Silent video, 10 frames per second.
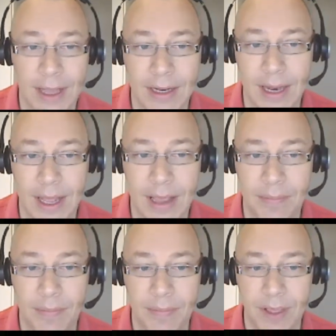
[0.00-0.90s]

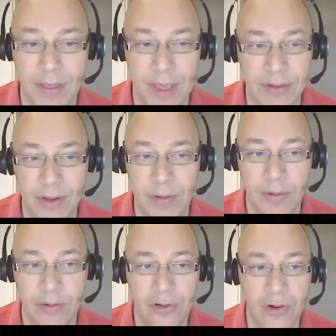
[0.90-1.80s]
And they
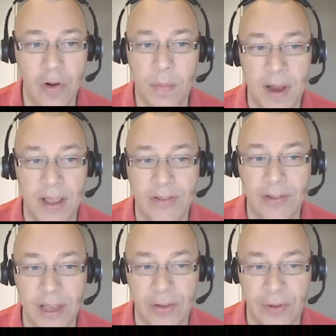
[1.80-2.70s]
do strong plastics